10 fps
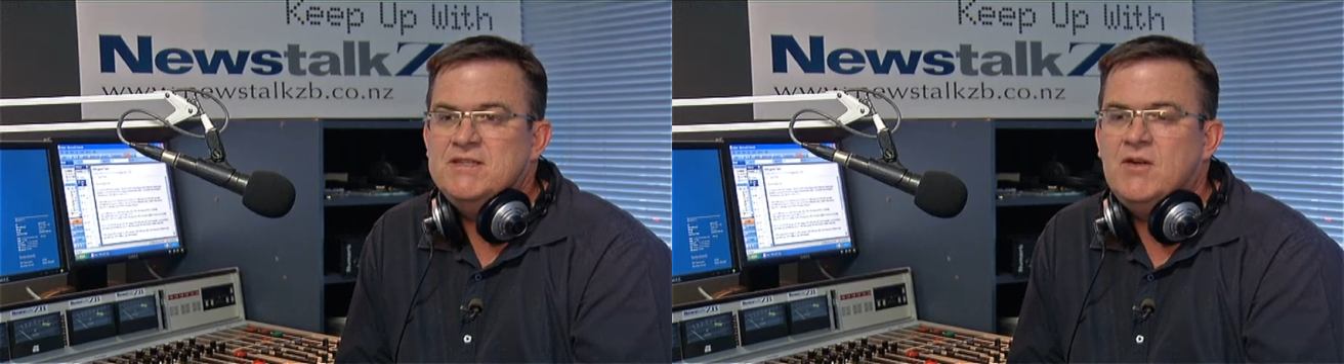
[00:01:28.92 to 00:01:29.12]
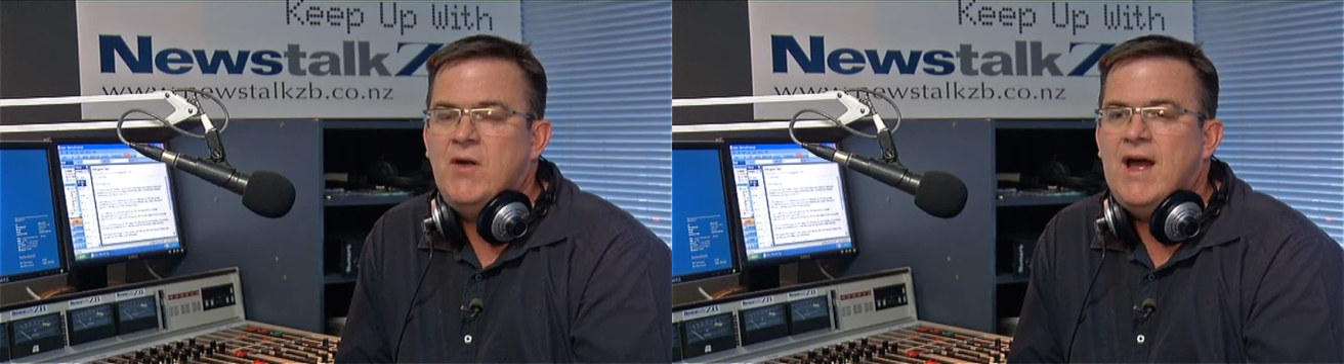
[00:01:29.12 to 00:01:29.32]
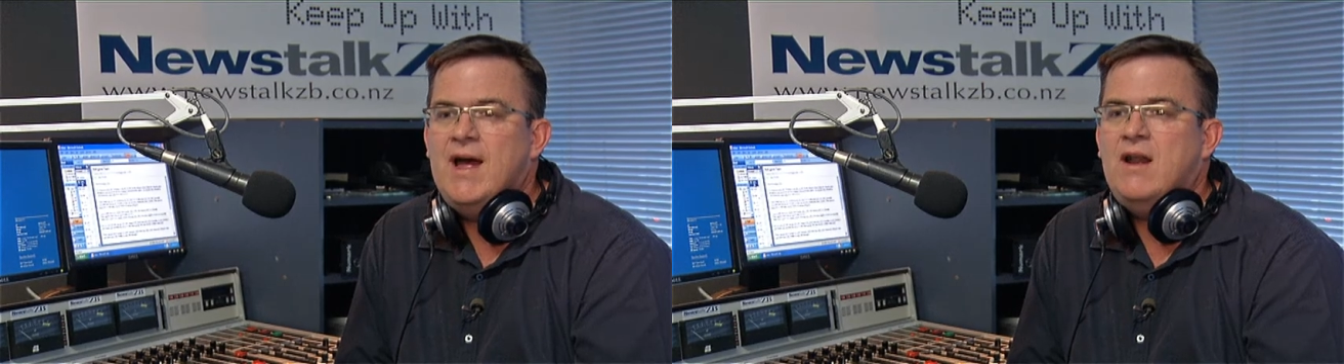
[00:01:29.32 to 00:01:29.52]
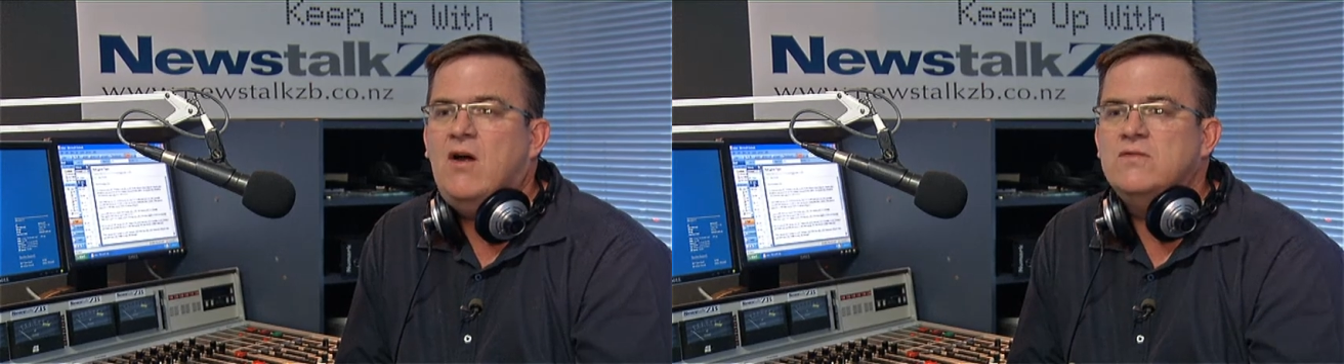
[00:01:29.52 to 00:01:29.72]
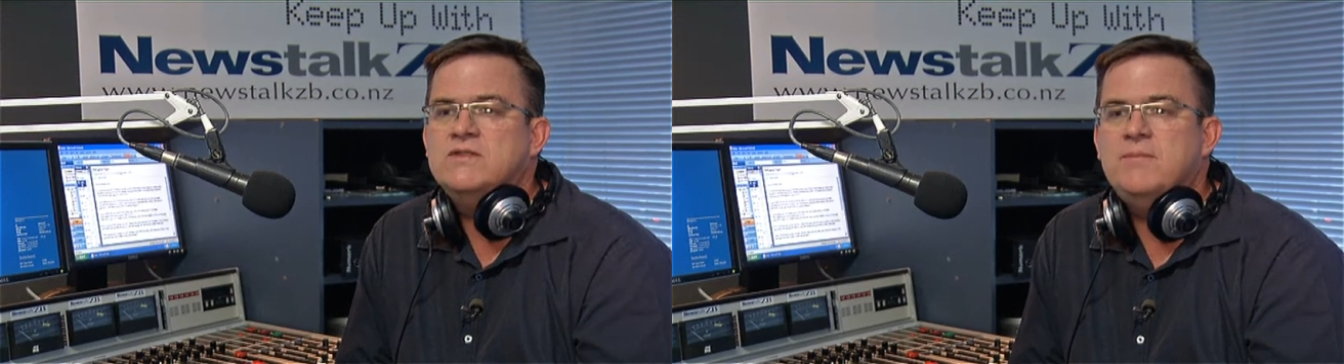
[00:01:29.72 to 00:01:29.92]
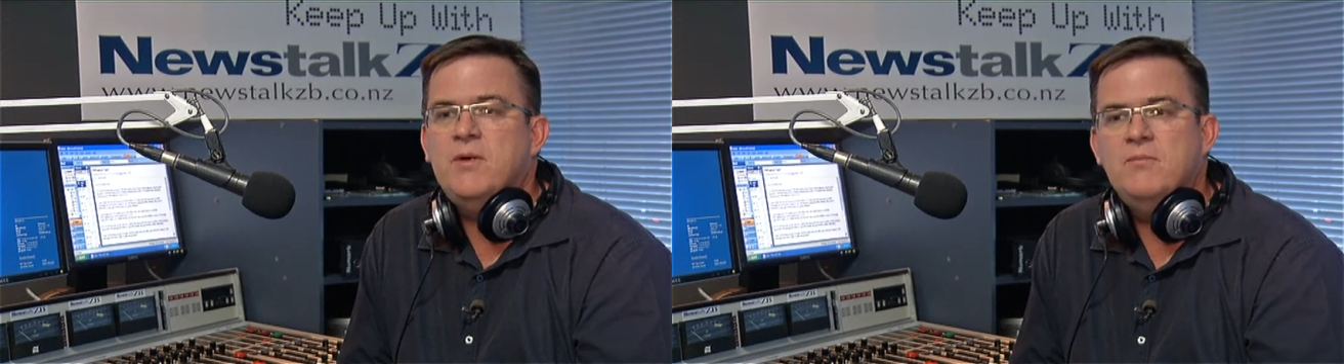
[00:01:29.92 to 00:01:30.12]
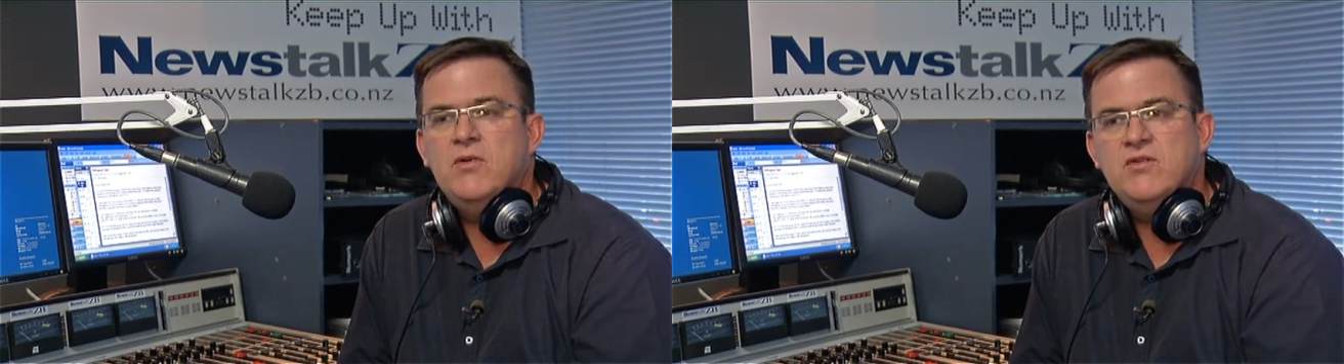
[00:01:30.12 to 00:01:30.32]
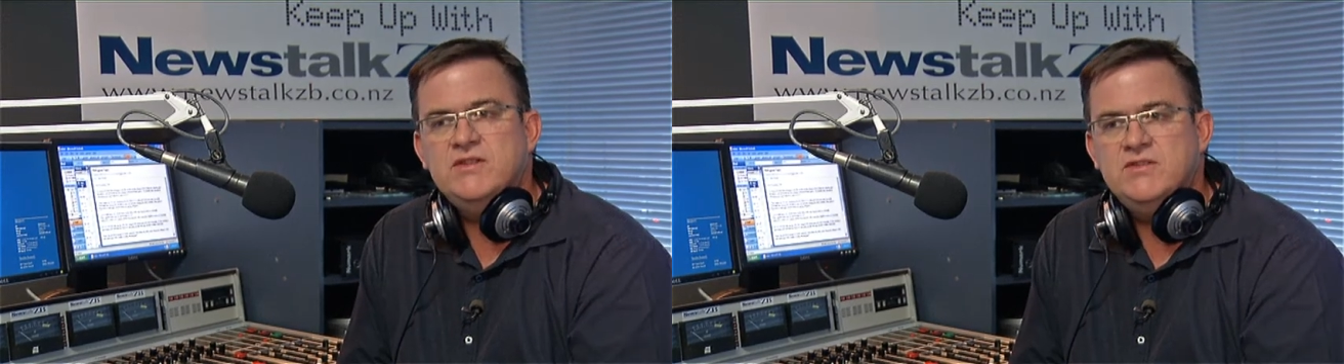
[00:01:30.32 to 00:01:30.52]
So art holds up a
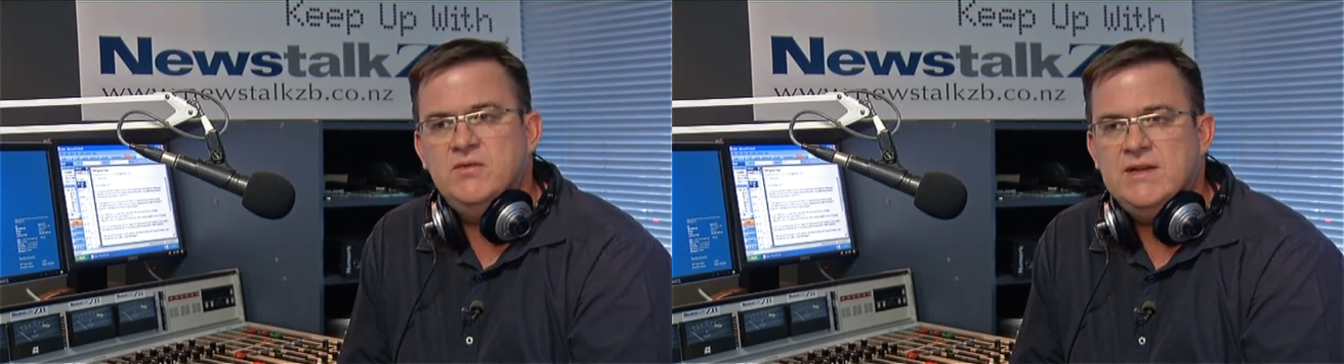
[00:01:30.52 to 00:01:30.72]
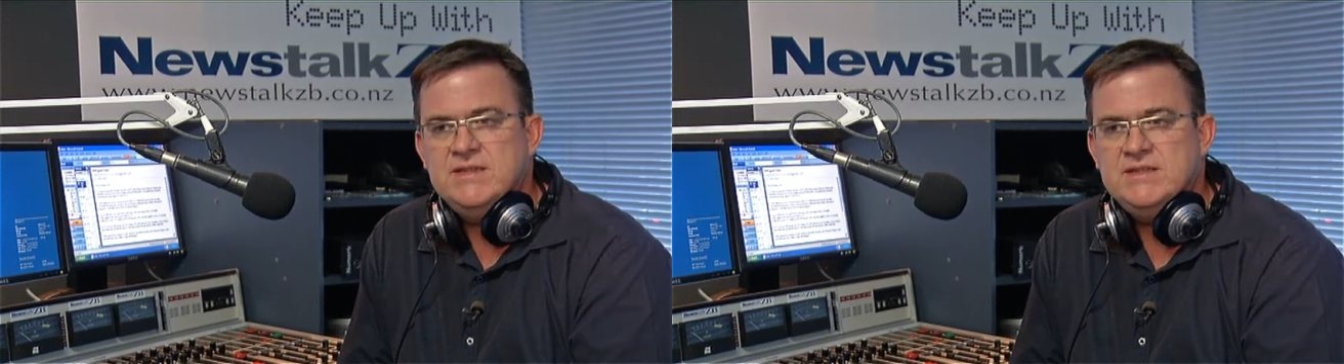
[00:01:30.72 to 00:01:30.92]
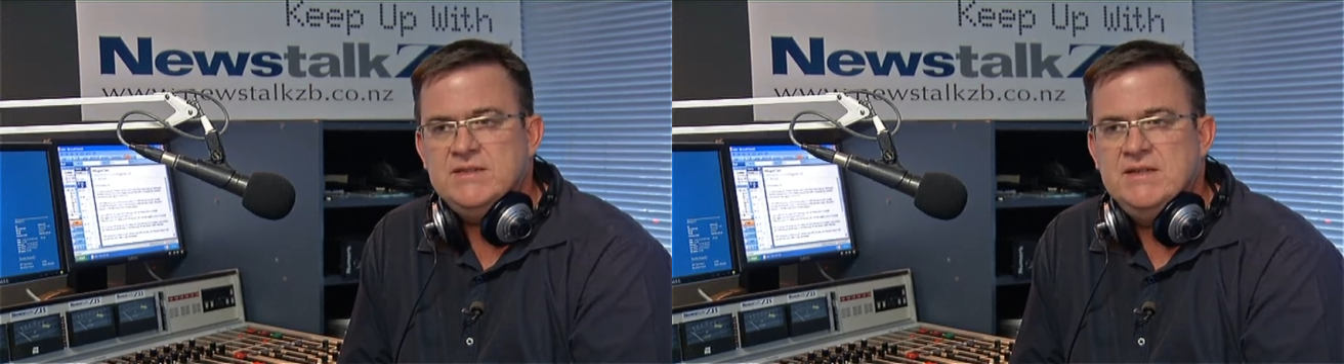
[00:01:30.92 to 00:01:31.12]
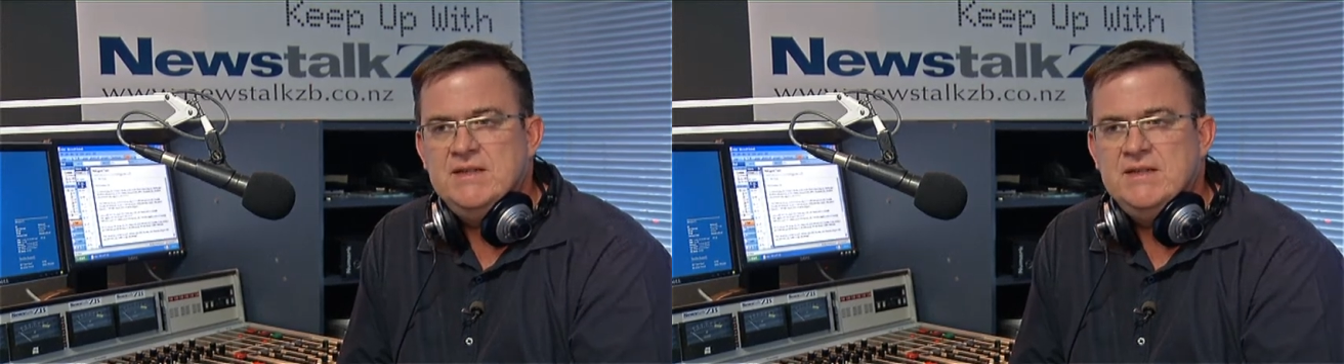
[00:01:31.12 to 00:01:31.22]
mirror to us.